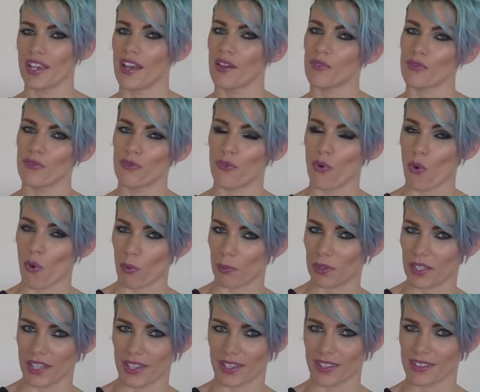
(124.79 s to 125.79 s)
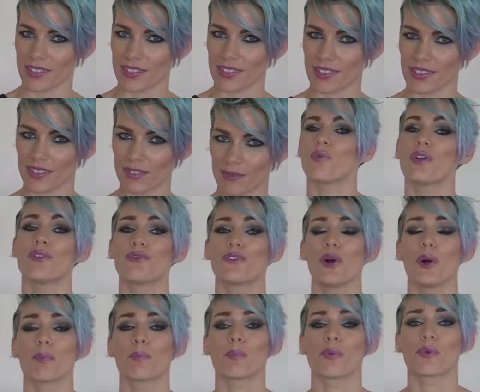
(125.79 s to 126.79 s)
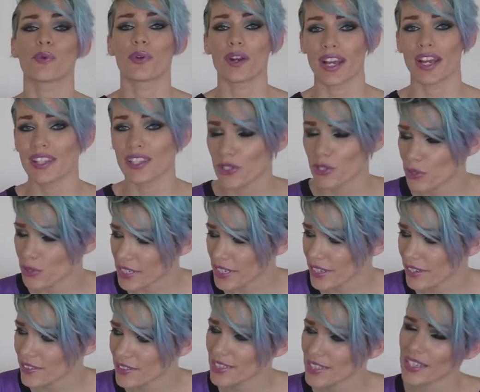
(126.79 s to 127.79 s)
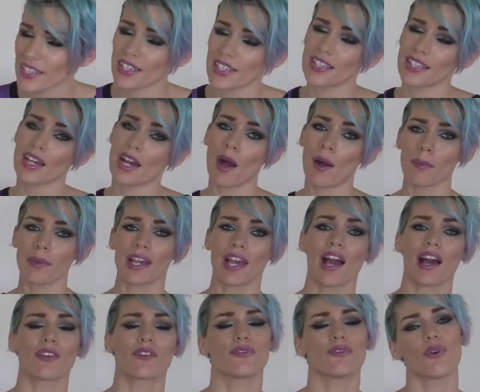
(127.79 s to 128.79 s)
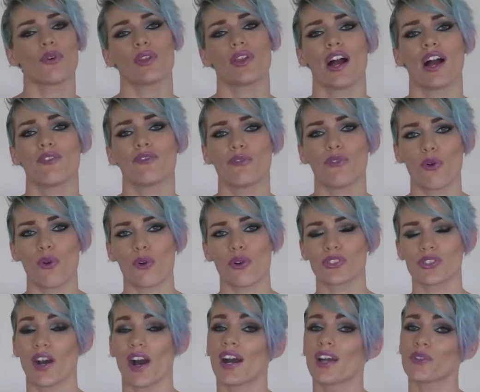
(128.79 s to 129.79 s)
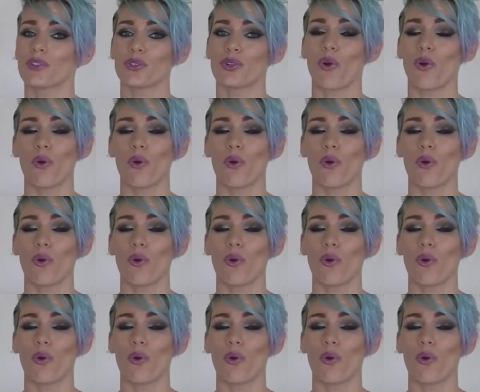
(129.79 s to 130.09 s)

and 4 players. We've got brand new DLC coming out of Fallout 4 titled